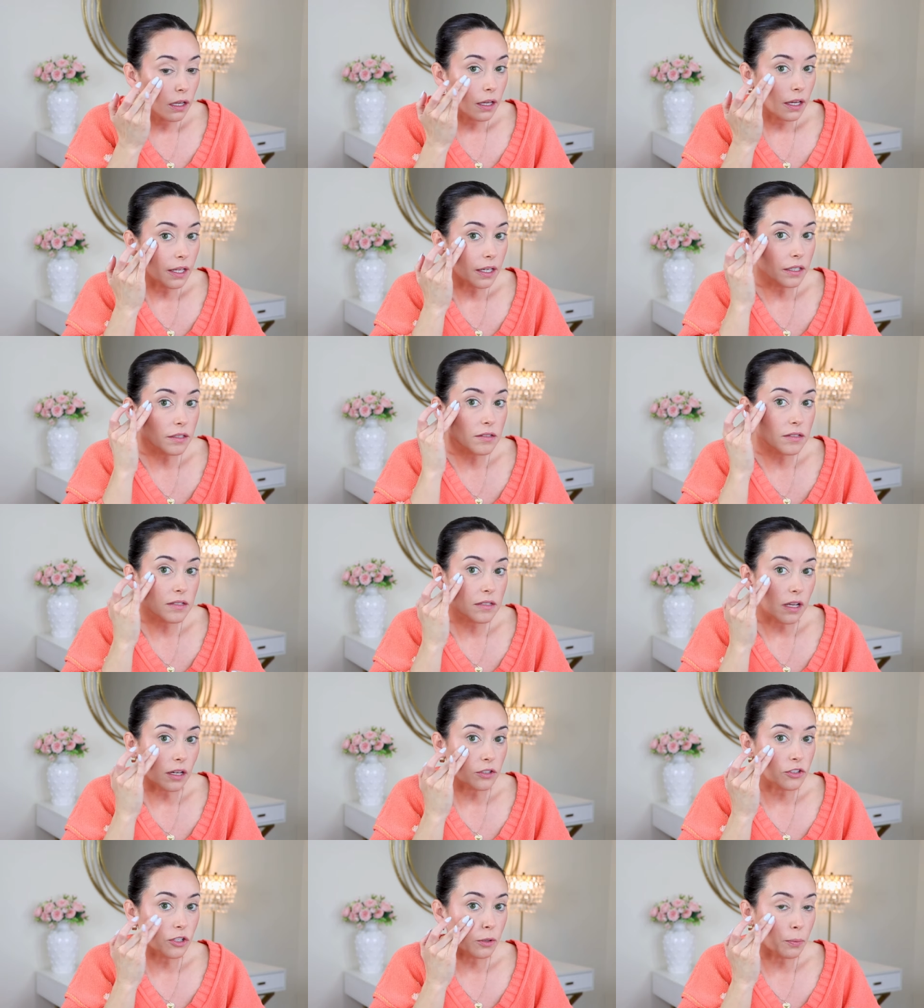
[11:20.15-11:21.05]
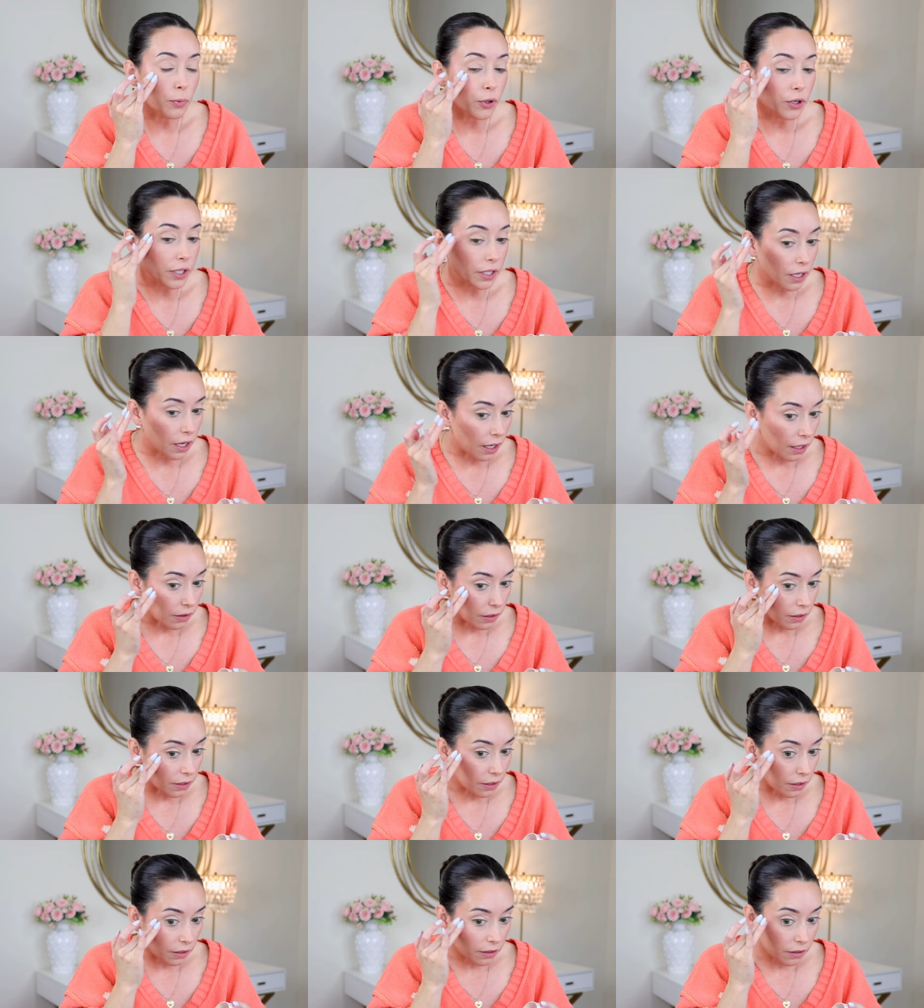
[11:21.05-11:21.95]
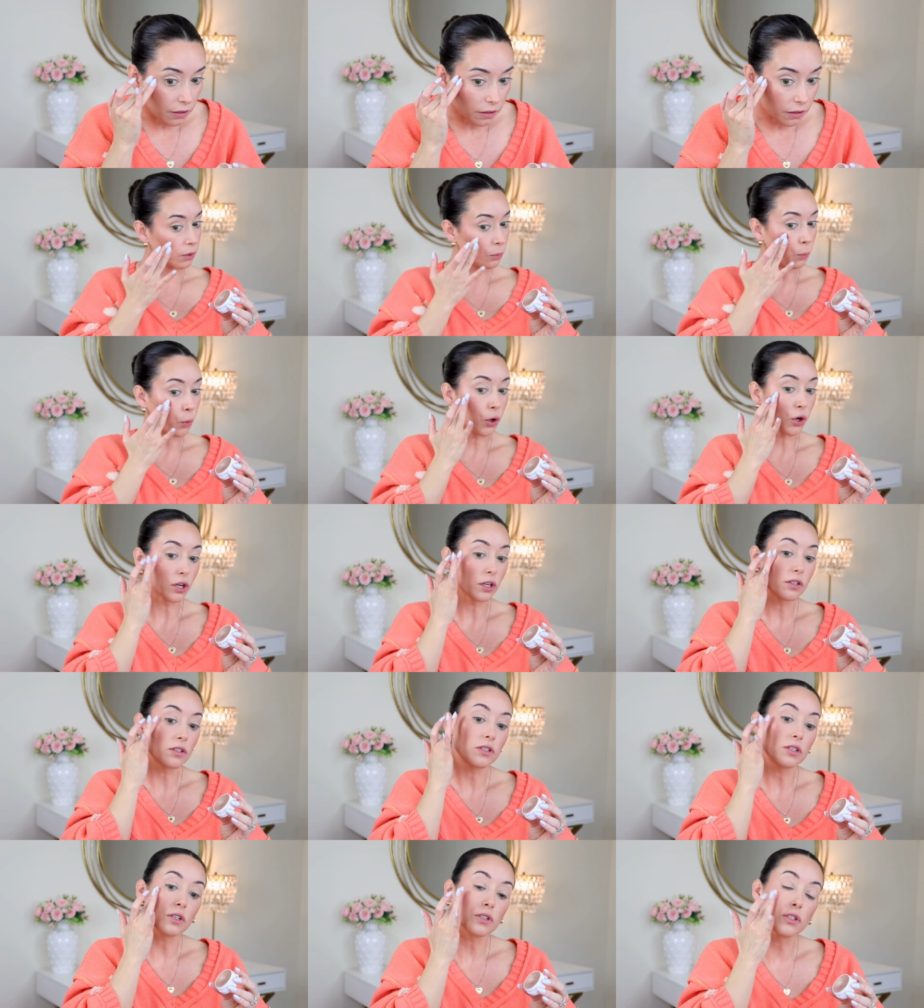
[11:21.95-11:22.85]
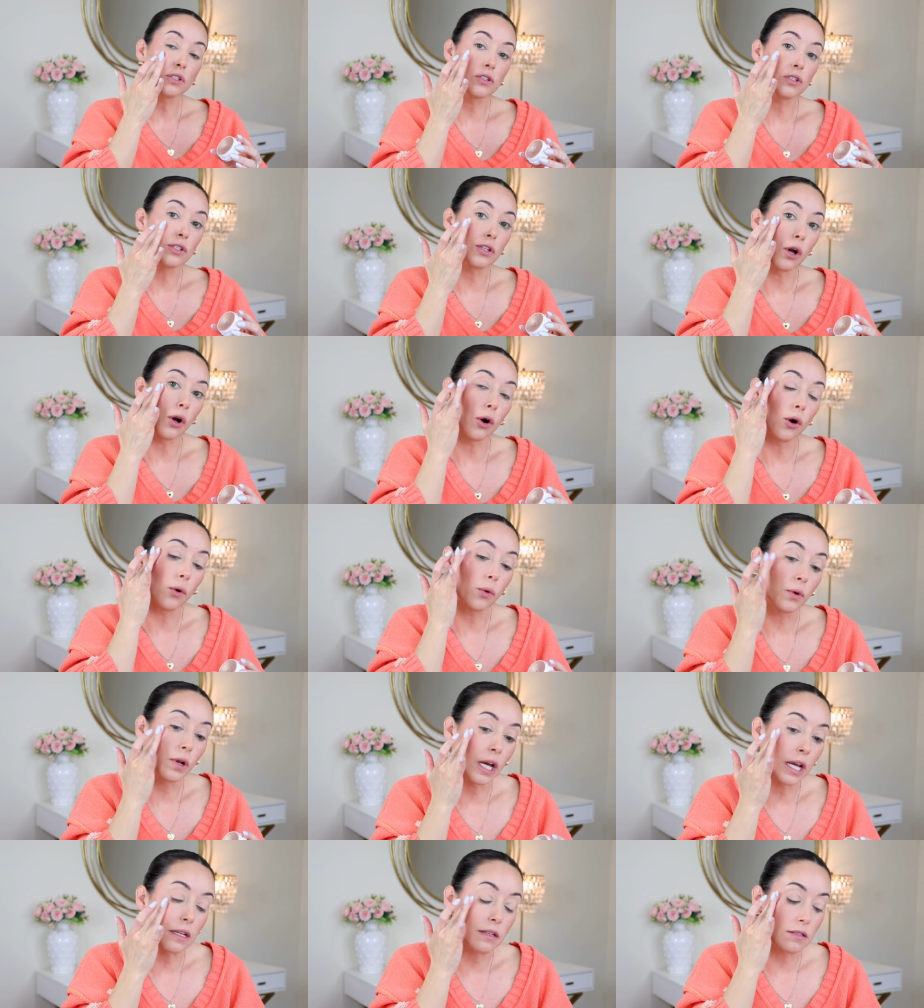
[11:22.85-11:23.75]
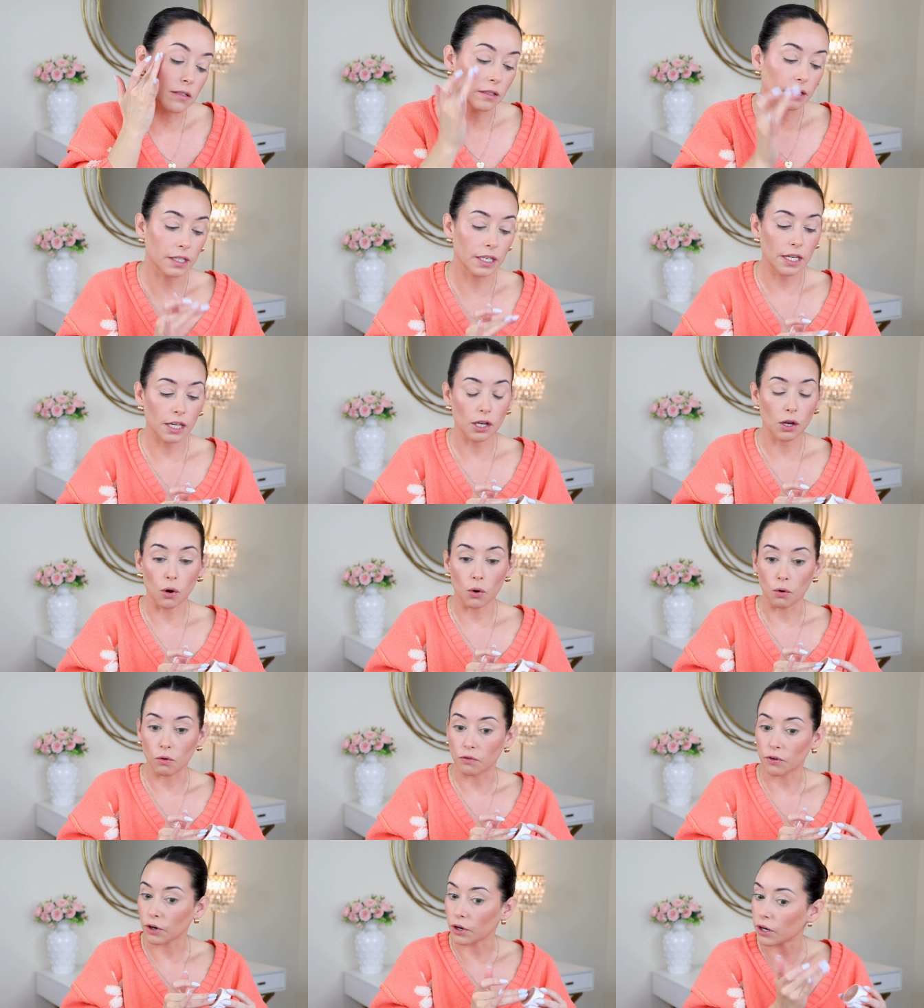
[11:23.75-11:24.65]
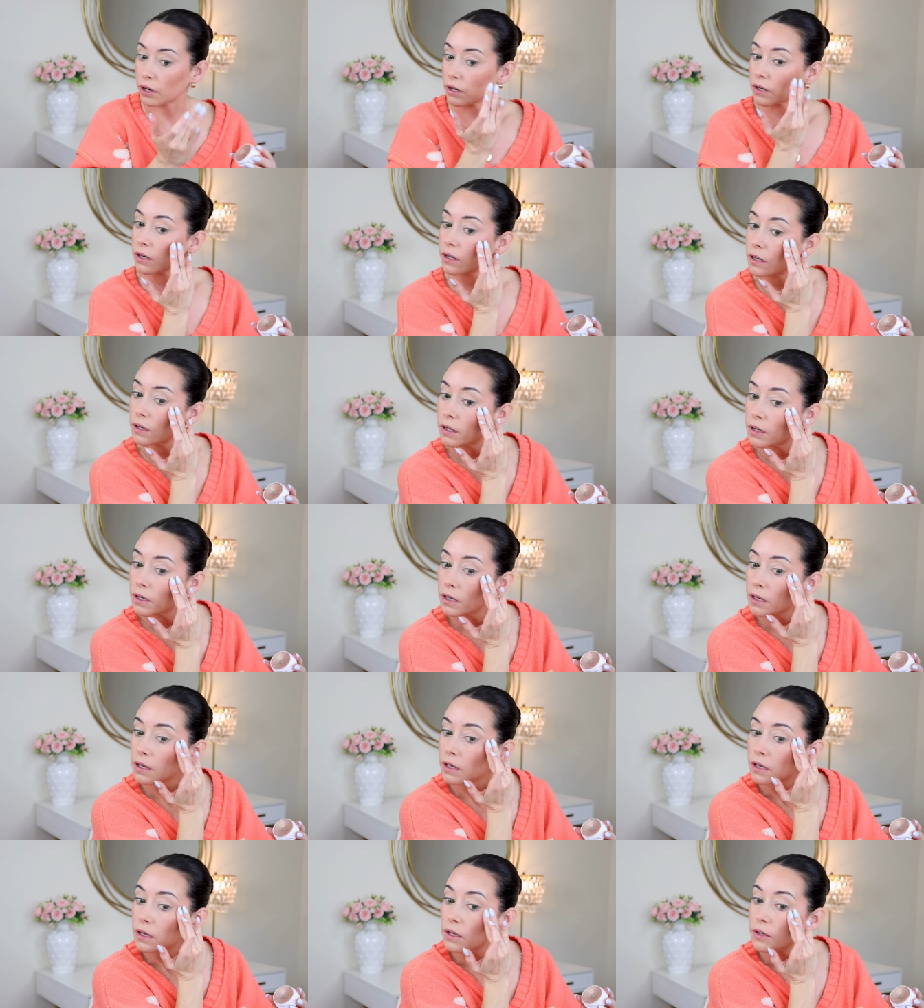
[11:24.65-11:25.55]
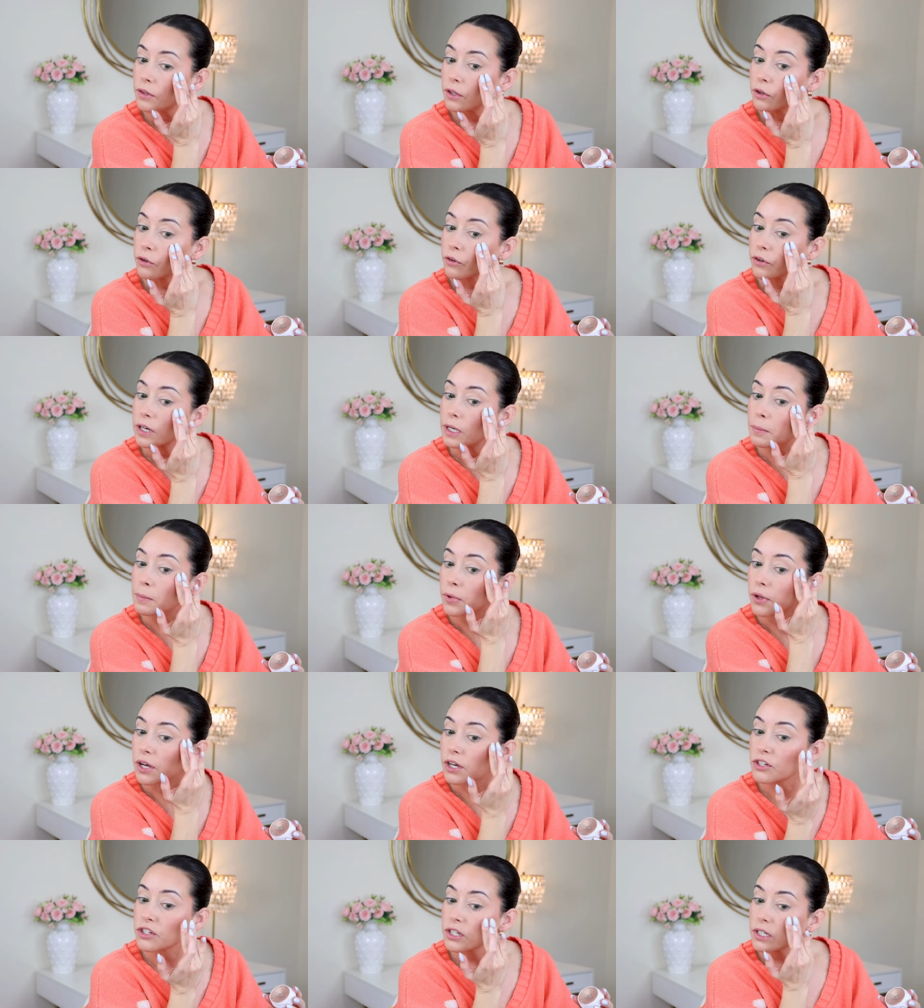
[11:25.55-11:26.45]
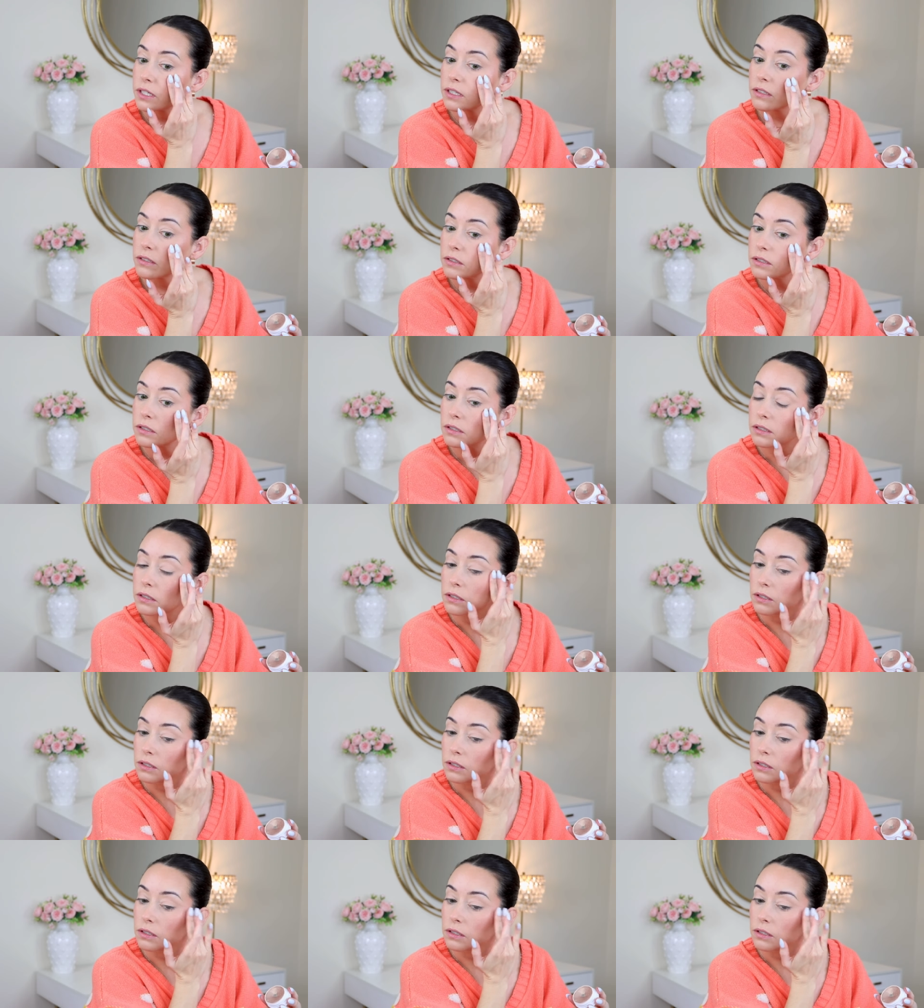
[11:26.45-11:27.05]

It is such a pretty highlighter. It works so nicely over the cream blushes.